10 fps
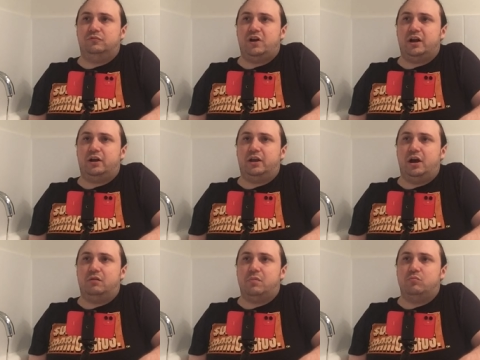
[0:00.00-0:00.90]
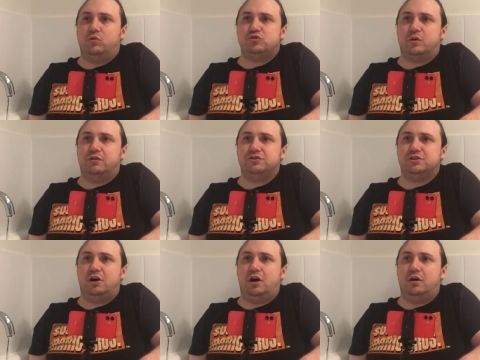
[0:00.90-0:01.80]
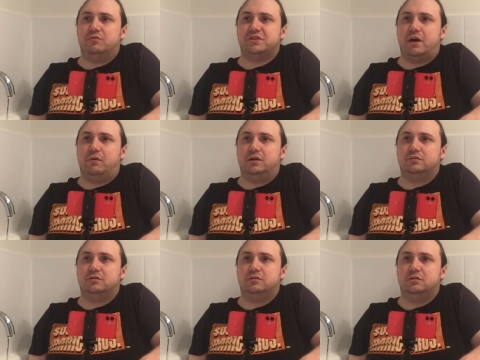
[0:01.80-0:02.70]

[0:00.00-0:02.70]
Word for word: Fuck, I can't remember which one this. Oh, it was that one